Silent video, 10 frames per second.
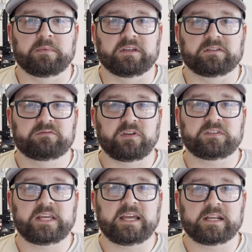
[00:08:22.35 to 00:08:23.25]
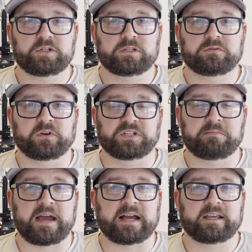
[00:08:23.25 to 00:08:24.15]
is 58 inches front to
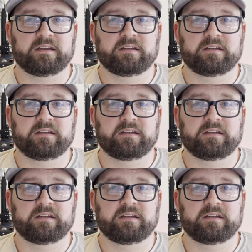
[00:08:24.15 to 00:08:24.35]
back,